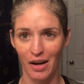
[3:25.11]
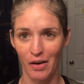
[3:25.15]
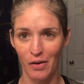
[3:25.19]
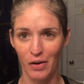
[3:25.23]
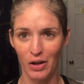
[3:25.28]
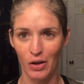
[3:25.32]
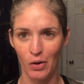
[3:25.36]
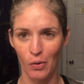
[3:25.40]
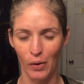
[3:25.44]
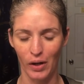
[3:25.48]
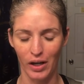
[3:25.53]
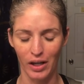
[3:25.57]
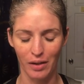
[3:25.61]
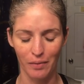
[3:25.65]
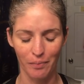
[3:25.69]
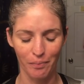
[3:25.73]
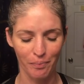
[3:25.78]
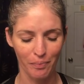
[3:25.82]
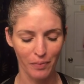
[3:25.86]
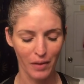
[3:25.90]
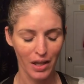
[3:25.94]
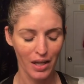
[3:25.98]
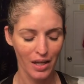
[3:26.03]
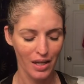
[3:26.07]
How it
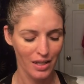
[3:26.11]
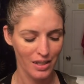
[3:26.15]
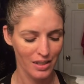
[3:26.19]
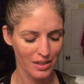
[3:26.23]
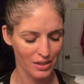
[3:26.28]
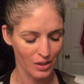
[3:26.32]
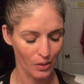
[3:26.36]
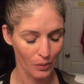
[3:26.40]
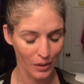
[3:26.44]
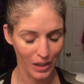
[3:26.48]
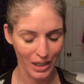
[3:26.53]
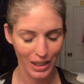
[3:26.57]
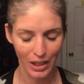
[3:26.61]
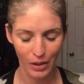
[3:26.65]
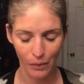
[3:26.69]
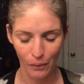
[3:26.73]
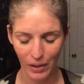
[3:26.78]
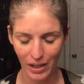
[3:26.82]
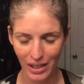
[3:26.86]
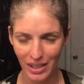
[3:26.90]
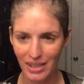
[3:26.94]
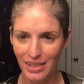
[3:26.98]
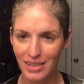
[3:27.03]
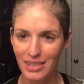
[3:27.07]
quit? So
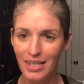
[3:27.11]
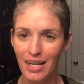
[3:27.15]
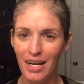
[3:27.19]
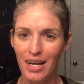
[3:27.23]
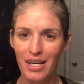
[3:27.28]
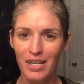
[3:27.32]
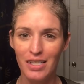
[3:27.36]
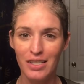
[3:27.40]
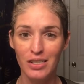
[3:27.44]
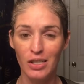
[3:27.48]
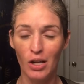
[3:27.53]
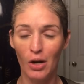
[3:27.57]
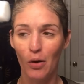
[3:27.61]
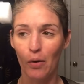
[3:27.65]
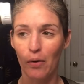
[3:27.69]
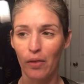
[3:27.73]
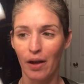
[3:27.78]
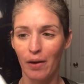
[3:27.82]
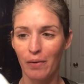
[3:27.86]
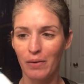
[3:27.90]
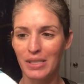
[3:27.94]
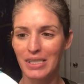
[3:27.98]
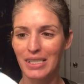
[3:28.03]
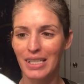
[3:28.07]
anyways, so
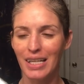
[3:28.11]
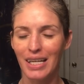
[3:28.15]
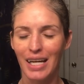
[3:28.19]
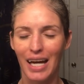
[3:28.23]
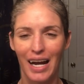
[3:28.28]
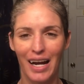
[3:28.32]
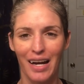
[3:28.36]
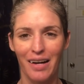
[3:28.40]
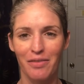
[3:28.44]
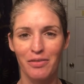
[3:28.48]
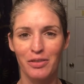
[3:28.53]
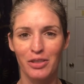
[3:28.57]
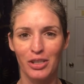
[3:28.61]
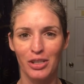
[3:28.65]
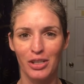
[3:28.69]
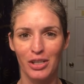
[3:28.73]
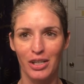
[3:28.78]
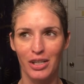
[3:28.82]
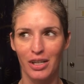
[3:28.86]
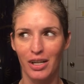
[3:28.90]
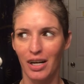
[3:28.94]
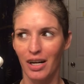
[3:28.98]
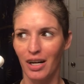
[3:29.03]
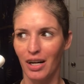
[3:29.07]
that was like
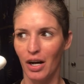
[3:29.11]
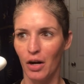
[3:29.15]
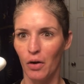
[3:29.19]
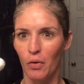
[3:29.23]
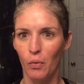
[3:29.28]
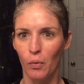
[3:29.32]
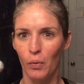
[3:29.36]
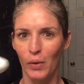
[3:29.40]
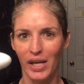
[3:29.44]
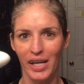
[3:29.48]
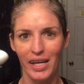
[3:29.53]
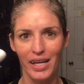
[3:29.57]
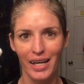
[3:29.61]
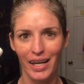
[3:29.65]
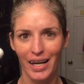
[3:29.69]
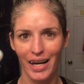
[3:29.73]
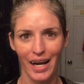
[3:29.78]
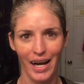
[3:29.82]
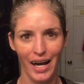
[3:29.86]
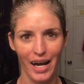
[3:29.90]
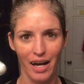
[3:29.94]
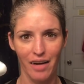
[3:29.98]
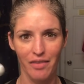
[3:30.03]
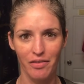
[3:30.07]
after a week
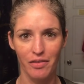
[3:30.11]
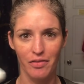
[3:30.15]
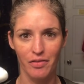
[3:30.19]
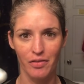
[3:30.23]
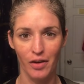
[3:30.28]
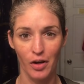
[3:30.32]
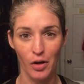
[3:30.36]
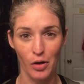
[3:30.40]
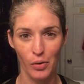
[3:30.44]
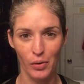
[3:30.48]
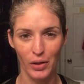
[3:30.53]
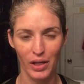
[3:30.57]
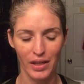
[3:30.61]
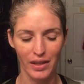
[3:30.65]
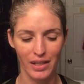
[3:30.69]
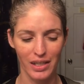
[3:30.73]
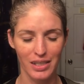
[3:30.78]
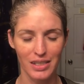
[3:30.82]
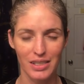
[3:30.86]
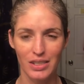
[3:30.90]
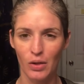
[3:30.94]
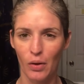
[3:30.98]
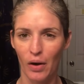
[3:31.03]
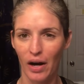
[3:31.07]
and a half of owning
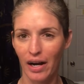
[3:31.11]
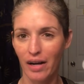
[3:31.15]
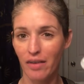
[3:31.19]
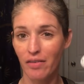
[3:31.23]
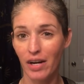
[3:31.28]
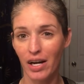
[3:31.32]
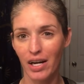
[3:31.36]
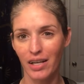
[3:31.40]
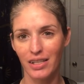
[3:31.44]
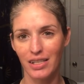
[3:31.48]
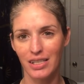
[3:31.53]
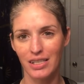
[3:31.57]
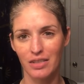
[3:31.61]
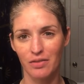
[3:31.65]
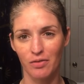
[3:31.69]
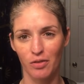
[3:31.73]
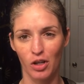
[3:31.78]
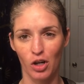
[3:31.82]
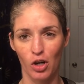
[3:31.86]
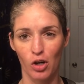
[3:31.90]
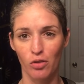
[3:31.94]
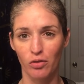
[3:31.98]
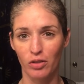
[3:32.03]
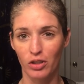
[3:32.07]
this. So I've had this
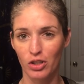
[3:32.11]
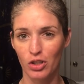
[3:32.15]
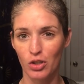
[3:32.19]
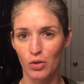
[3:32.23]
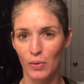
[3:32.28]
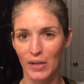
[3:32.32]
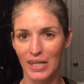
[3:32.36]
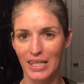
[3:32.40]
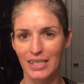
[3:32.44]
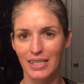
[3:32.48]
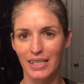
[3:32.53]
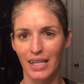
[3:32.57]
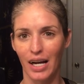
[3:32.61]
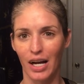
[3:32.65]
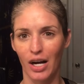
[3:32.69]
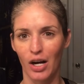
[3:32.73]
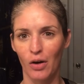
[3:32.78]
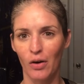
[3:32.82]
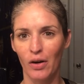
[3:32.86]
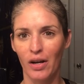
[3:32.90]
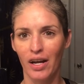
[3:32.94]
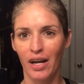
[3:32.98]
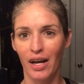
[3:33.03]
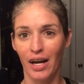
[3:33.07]
for over two weeks
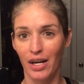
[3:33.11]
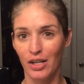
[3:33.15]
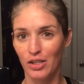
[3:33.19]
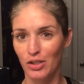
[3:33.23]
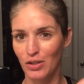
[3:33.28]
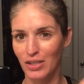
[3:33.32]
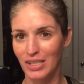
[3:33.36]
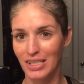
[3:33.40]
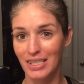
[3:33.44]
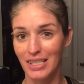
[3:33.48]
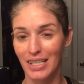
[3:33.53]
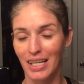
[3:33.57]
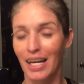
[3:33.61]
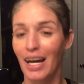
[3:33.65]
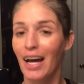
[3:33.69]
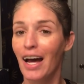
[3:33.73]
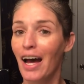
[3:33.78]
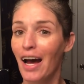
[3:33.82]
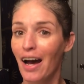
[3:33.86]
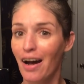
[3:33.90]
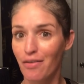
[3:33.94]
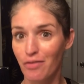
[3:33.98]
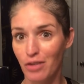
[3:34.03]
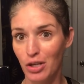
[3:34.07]
now, as you can
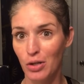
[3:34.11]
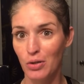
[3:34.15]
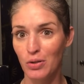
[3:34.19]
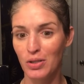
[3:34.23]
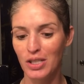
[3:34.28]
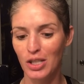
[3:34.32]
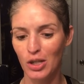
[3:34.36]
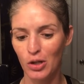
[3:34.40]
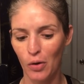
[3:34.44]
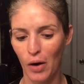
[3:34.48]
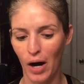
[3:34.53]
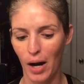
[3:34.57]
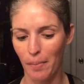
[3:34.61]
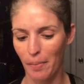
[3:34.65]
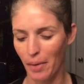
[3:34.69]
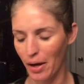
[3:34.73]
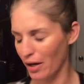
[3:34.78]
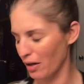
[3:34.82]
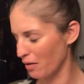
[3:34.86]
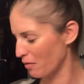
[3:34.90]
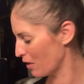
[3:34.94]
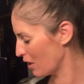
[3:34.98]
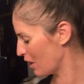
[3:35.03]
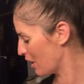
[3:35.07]
see, have used the crap
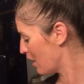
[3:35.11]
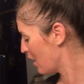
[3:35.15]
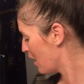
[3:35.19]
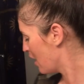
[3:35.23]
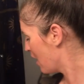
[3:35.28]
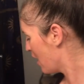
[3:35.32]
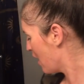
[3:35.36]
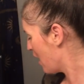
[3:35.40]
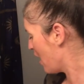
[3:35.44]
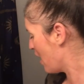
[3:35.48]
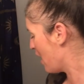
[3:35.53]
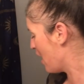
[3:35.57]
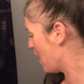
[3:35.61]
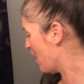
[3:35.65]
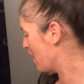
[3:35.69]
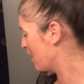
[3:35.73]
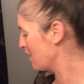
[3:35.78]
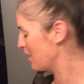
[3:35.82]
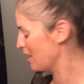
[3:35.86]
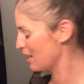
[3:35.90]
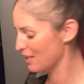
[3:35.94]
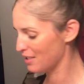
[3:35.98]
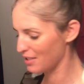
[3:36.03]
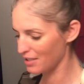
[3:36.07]
out of it
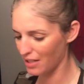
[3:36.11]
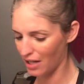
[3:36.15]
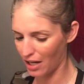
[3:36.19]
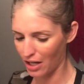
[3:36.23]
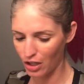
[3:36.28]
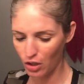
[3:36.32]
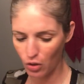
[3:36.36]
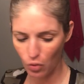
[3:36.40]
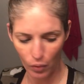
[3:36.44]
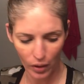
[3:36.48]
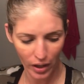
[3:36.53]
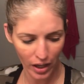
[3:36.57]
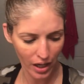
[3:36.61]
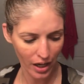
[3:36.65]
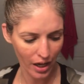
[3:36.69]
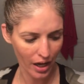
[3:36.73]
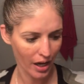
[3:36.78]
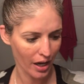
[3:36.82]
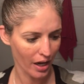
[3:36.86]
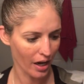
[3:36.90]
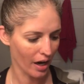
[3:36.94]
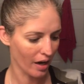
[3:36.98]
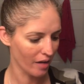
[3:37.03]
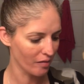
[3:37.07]
and it did not quit.
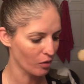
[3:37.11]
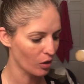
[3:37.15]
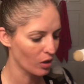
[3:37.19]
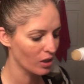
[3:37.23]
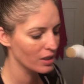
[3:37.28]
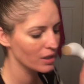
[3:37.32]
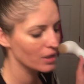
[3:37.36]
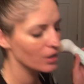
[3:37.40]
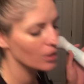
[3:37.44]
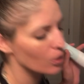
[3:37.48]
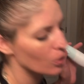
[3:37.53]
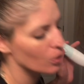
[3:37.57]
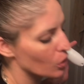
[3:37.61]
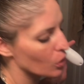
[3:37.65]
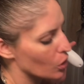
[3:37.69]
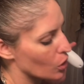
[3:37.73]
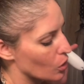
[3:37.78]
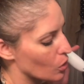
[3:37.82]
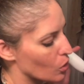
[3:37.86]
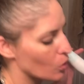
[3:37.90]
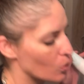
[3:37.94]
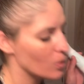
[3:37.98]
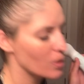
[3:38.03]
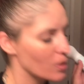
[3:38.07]
And I've also
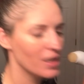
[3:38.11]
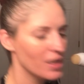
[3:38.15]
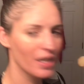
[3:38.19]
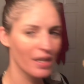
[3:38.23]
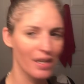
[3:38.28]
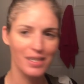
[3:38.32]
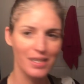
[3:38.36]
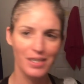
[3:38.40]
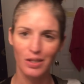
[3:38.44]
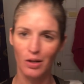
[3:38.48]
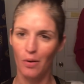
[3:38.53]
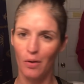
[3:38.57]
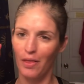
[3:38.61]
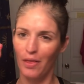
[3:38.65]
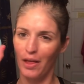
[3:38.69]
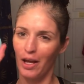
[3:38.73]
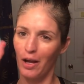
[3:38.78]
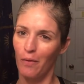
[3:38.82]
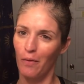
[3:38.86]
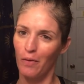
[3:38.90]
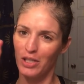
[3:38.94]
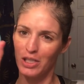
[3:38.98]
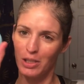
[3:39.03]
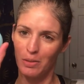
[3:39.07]
used this little
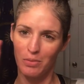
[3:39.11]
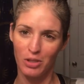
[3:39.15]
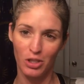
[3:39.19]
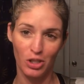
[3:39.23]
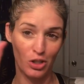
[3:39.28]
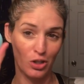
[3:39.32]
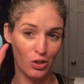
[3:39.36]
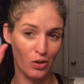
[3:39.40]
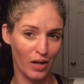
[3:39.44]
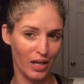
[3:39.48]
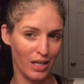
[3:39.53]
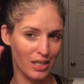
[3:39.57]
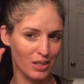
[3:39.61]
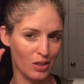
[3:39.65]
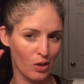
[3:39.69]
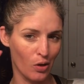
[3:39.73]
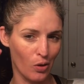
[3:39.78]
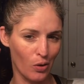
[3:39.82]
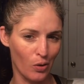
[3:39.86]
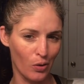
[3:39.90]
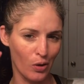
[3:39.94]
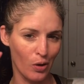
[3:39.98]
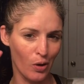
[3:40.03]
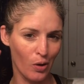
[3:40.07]
thing, which I'm sure you guys
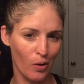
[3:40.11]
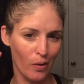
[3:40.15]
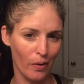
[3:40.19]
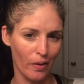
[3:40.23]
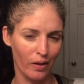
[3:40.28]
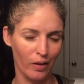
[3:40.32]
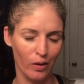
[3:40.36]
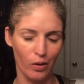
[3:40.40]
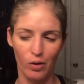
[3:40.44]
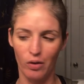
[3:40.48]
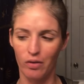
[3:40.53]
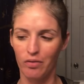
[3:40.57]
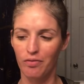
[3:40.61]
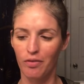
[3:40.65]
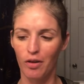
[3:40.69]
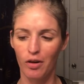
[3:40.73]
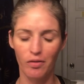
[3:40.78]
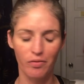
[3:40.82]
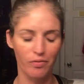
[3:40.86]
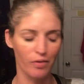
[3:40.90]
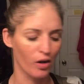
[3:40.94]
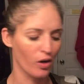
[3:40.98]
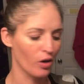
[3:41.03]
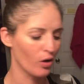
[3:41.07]
all know, the Luna
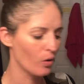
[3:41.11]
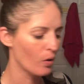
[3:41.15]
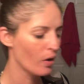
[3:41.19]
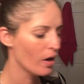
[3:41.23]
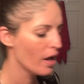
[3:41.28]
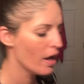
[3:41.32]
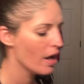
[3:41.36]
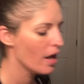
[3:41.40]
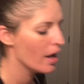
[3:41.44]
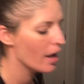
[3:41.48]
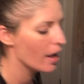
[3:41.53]
Fofo.